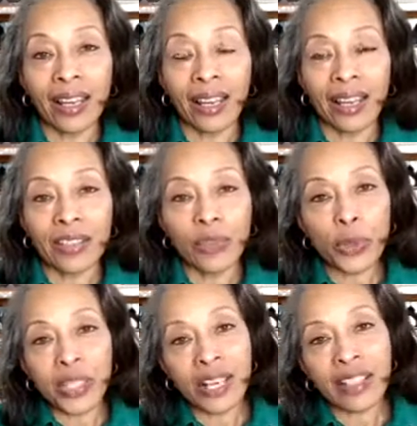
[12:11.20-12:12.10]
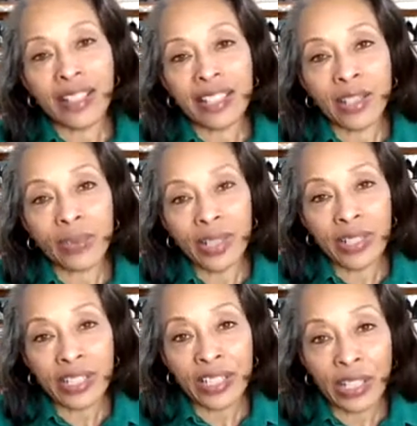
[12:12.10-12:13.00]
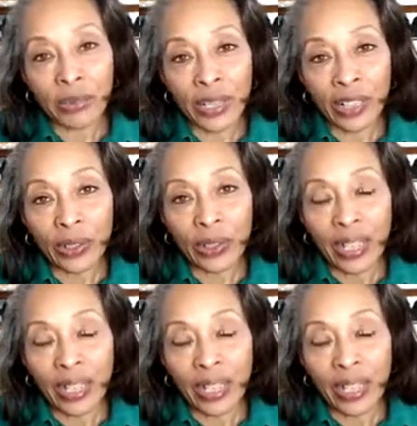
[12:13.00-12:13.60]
It's a vortex accelerator, decelerator,